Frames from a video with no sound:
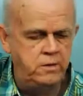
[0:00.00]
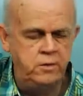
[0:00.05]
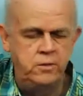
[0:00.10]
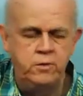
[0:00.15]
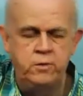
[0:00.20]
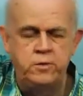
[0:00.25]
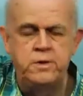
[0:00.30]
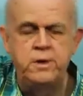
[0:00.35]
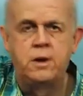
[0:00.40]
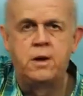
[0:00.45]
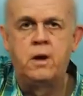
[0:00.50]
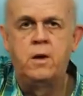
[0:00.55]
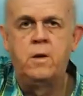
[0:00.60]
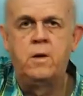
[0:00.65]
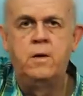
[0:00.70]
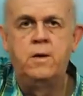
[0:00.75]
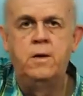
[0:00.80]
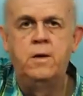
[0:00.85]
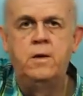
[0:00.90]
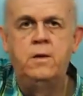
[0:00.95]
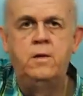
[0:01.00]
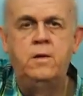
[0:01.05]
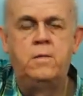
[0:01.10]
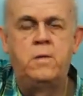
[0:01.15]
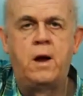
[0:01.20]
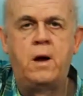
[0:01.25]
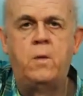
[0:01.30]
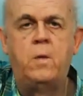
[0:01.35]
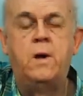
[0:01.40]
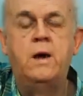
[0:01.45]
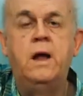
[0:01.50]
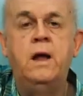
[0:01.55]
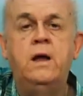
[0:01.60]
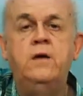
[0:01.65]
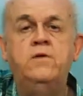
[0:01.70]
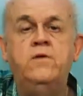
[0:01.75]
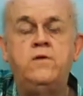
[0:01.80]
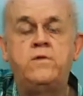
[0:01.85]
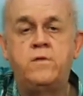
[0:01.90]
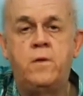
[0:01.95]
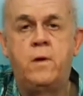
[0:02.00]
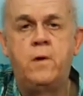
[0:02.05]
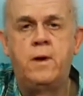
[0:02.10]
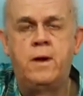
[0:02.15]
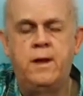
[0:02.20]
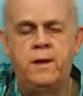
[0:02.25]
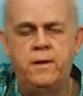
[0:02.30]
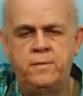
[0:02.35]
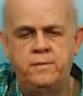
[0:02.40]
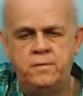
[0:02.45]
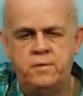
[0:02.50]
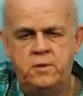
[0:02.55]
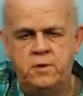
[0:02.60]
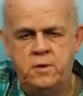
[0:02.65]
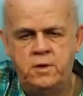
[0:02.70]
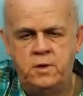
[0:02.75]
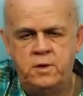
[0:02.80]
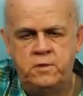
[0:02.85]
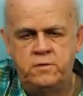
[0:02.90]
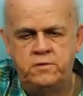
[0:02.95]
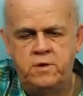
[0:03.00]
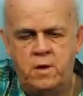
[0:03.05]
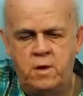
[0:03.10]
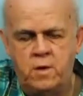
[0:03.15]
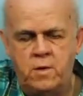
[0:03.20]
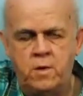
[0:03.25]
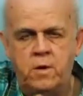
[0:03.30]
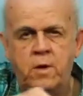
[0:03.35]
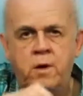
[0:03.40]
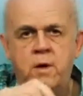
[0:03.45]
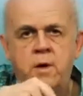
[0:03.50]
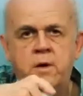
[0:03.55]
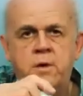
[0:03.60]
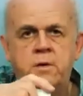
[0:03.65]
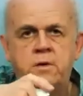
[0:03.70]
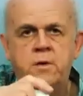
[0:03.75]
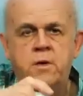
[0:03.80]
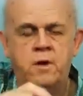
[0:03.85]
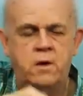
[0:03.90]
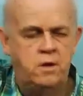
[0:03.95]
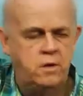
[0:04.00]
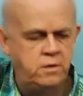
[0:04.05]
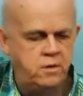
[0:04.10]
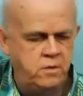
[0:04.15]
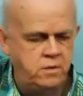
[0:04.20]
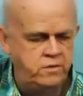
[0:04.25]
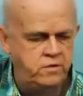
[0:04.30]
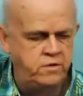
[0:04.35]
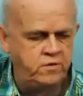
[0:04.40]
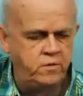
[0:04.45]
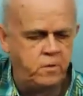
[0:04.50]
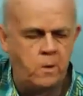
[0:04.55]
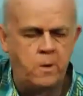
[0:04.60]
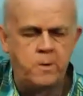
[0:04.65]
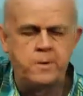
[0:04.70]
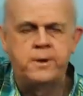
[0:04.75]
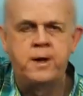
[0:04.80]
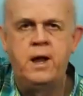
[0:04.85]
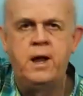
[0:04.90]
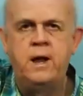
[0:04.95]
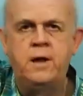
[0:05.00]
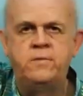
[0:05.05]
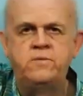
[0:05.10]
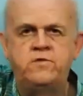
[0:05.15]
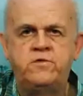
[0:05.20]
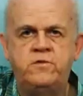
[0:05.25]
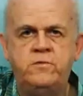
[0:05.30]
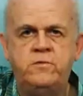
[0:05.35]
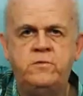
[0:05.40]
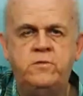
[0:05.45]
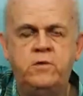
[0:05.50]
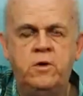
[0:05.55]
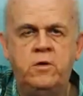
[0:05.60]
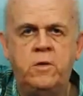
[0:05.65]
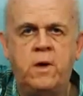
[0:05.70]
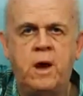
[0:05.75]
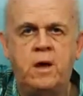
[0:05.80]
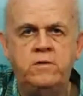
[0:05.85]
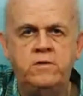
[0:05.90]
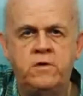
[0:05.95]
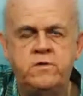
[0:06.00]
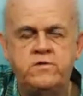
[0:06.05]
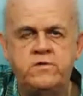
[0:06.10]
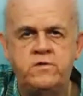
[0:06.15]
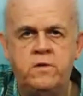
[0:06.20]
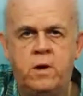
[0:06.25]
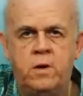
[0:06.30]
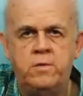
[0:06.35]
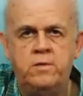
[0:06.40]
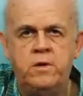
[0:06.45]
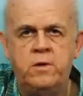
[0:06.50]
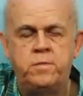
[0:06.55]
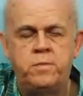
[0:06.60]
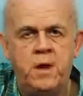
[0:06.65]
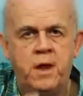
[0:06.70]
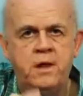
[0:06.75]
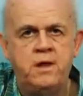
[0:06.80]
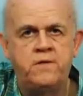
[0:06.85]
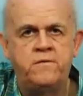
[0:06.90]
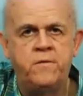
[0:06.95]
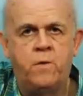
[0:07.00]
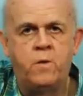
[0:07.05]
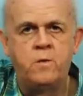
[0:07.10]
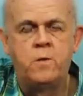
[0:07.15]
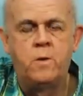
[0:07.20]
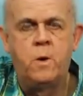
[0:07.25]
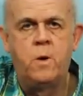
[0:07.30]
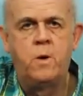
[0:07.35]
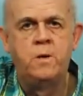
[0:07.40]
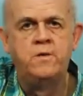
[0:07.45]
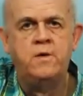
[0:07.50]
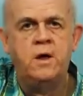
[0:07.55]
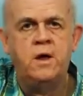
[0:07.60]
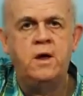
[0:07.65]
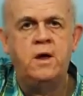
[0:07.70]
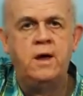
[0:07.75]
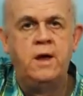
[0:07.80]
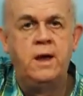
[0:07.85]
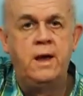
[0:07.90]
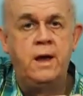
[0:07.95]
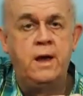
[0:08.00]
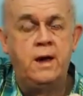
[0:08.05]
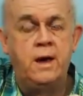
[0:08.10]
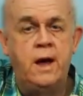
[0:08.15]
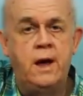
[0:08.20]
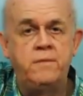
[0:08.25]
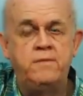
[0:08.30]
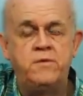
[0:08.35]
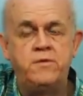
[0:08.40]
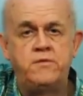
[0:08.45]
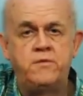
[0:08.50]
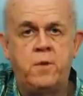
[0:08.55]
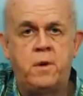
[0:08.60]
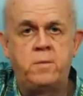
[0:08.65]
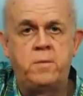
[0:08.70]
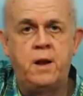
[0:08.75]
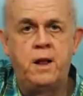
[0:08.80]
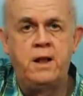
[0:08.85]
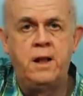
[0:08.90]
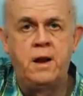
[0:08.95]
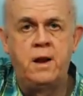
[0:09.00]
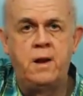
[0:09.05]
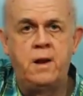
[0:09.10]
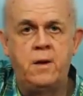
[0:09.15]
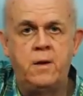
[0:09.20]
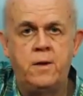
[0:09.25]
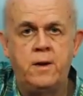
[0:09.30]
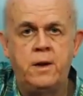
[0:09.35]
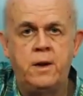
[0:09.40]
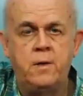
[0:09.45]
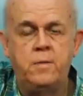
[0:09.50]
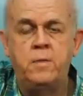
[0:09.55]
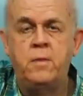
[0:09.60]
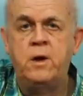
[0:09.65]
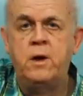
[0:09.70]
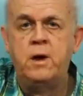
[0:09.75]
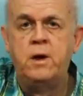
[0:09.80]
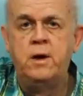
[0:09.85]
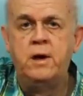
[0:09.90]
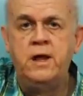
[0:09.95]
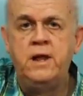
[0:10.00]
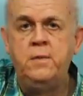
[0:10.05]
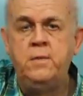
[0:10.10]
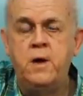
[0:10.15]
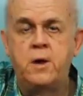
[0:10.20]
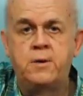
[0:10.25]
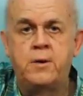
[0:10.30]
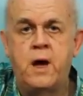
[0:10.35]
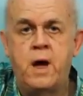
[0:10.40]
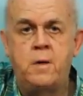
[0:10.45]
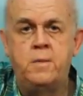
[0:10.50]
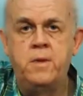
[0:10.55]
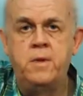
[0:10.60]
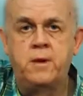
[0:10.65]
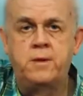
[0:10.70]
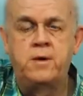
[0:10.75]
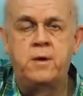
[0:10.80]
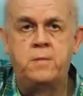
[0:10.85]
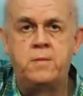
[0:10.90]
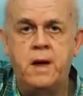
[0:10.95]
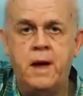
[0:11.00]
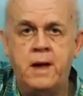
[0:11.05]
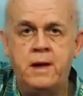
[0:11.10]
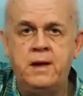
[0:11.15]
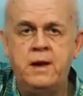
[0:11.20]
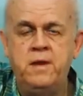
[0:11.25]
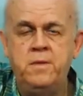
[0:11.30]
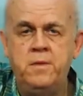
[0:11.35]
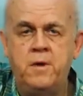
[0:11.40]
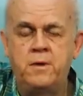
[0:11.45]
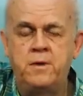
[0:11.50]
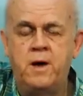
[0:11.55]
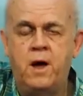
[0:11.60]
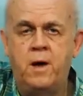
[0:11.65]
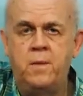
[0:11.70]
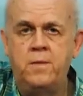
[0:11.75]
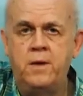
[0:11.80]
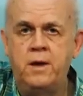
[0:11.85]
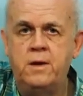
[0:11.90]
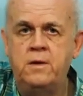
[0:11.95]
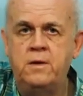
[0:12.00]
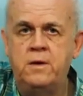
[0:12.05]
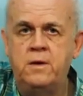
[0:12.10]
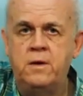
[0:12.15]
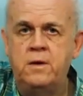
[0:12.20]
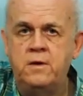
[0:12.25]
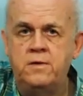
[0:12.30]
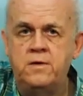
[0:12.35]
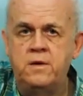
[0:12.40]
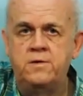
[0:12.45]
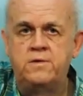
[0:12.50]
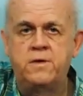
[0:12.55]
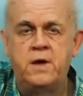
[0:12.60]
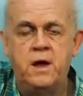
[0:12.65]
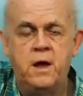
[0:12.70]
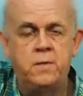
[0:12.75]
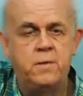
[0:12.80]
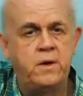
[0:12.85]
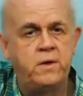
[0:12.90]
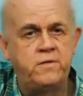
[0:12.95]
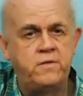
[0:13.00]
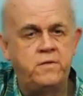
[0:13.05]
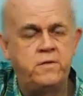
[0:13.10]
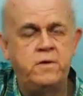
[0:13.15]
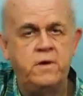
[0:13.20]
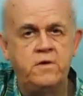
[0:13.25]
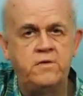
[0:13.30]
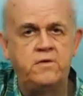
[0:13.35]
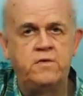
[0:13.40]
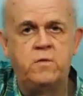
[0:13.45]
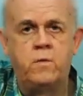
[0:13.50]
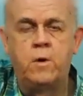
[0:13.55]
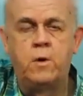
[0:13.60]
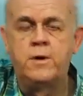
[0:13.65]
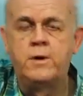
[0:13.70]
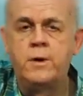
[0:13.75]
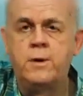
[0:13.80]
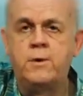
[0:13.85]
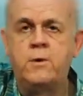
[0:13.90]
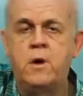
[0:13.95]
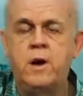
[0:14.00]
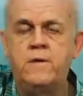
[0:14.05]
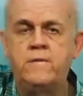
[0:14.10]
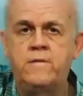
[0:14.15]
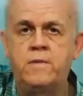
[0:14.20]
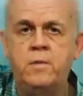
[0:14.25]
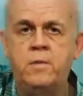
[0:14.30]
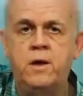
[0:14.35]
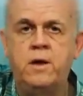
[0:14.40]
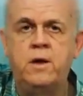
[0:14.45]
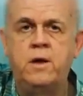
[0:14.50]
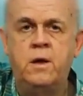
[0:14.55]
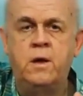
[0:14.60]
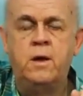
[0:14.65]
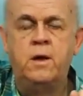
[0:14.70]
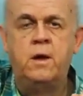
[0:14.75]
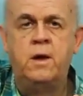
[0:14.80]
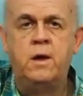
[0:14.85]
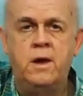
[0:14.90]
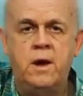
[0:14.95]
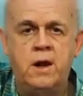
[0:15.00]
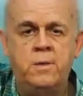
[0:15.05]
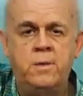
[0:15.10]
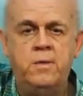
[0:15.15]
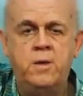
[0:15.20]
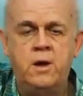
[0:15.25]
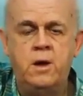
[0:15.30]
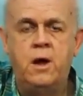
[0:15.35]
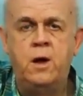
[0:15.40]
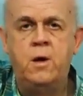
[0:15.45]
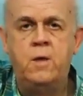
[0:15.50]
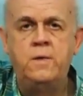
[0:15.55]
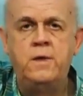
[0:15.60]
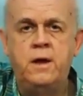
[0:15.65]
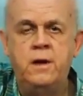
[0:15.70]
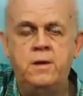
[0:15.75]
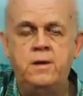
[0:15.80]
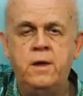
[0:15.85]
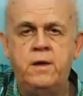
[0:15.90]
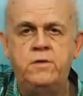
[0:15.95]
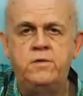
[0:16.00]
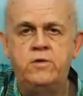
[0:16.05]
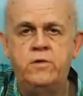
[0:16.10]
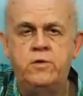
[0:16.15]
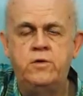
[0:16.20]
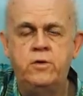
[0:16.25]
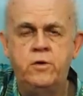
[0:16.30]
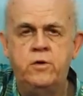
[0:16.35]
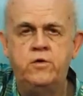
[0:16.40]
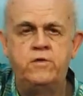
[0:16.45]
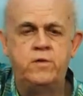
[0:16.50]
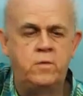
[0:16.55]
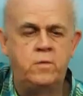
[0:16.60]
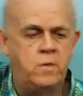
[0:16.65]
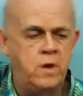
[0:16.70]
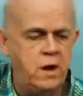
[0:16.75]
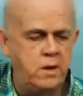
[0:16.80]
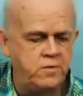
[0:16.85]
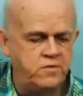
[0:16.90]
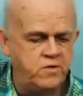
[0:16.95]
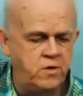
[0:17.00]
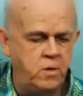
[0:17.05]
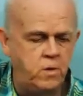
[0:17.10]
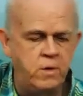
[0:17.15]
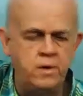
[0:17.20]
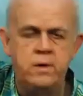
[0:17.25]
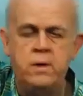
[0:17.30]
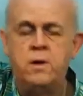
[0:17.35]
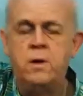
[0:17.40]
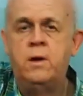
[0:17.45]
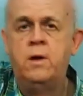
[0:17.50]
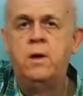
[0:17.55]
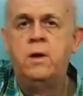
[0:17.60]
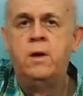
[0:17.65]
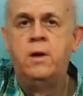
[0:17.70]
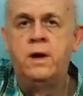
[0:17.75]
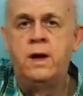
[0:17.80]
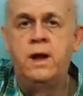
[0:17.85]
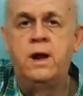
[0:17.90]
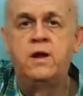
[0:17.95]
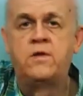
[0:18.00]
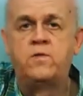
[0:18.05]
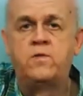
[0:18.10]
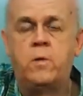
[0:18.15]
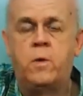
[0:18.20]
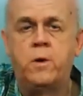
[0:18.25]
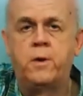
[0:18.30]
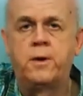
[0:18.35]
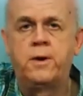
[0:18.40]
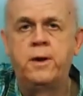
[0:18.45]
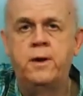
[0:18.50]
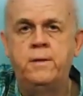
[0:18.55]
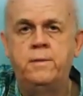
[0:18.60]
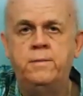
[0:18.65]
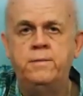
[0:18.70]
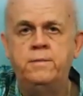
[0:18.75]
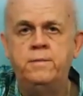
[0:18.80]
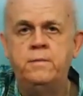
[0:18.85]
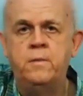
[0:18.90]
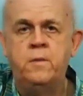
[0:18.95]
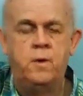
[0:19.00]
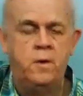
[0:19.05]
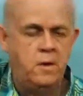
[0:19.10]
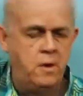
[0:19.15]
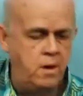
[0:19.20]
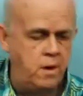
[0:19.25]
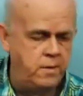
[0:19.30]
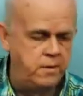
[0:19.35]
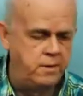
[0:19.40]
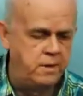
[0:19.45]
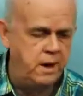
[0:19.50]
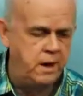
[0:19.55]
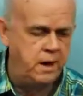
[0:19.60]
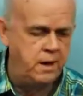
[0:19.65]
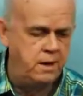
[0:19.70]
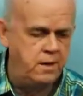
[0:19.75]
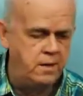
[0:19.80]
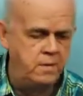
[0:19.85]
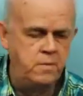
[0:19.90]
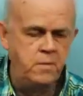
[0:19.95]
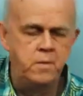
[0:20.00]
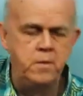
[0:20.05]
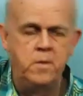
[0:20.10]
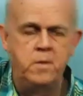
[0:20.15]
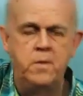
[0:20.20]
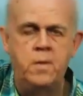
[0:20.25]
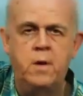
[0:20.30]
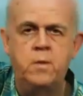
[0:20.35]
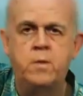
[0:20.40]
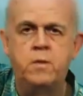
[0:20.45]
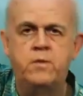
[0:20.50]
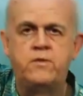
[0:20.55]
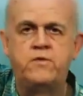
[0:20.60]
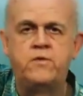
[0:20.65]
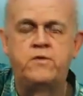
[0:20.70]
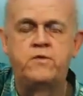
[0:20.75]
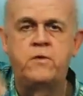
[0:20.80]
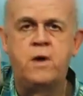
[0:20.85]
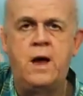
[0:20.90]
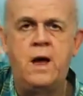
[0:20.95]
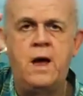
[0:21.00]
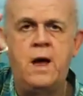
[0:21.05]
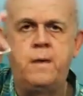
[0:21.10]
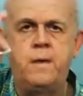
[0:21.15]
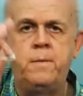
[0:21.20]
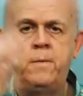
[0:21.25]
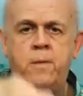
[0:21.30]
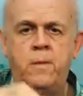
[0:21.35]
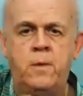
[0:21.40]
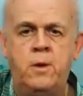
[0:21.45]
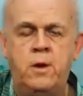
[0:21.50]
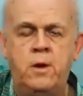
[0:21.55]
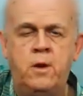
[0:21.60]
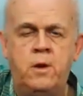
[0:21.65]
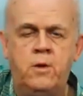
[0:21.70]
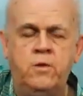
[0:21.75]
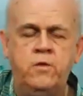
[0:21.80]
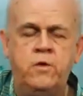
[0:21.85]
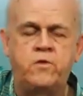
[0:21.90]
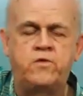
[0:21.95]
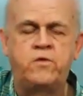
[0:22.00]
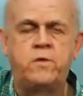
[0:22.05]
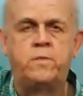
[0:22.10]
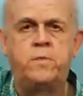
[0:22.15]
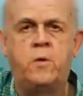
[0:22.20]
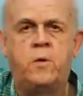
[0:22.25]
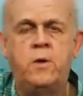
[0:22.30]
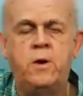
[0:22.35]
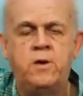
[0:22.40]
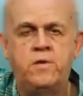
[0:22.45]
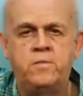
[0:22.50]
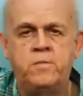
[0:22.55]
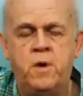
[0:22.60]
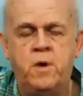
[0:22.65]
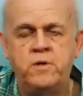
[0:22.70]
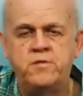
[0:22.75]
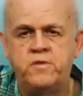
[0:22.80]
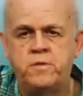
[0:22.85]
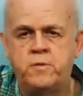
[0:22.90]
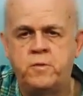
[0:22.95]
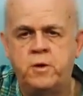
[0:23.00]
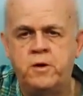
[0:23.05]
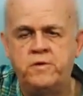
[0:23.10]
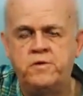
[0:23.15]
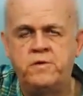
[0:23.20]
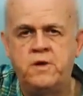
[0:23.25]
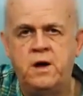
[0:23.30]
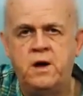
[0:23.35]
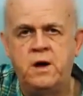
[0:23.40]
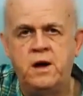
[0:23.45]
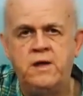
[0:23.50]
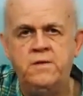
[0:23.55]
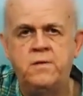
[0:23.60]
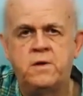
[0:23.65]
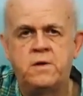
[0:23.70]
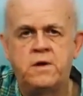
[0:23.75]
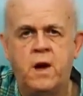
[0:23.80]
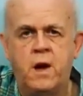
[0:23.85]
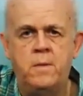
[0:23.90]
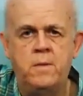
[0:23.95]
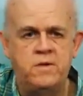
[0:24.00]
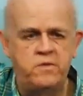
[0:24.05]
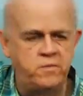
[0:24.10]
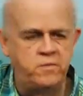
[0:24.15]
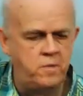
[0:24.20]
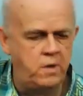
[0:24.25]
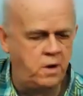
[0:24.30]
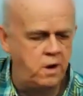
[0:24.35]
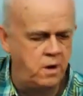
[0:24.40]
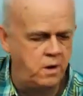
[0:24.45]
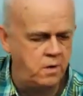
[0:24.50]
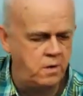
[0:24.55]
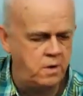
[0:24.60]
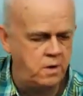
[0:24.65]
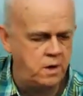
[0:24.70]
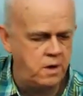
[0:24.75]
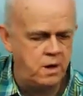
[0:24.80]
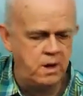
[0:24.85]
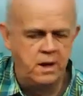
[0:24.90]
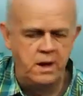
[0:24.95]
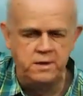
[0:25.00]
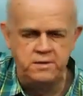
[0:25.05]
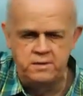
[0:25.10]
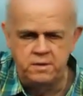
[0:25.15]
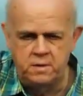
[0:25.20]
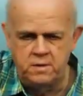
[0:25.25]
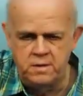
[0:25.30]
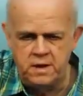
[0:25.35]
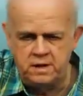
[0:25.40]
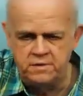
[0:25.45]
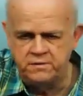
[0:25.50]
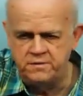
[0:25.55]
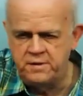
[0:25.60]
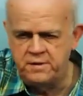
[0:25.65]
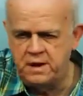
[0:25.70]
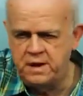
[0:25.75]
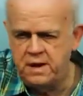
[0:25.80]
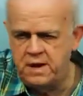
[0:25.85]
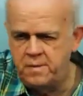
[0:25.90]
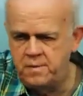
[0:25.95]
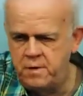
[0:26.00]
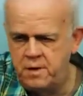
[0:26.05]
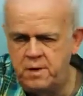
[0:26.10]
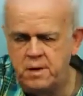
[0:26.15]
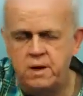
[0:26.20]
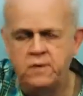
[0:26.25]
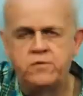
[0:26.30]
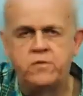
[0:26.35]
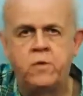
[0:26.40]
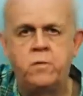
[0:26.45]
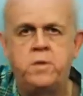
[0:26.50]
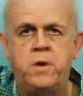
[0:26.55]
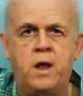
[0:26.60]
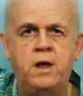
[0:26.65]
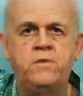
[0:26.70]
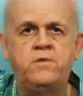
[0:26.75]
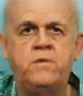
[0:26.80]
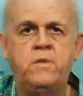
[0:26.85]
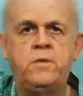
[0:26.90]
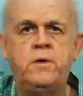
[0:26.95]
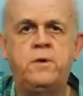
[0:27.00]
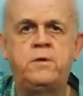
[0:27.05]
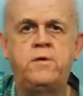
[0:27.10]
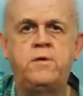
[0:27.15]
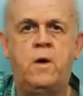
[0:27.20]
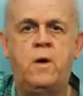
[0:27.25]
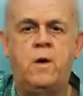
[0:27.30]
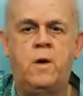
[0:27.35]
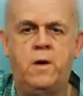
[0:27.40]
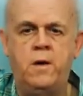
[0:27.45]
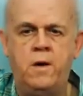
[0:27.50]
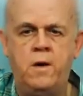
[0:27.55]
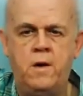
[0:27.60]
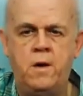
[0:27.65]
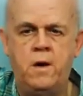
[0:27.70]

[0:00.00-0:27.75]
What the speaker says: You can learn no matter what age you start at. So just work at it, do what I just showed you, play these 4 chords, and after you start playing and learning them, leave me a comment. Come back and leave me a comment. Say, Sam, this is working great for me. Let me know that you're using what I'm showing and it's working. Okay? Remember, subscribe. Your support is much appreciated. Leave your comments below. Until next time, let's go play some guitar.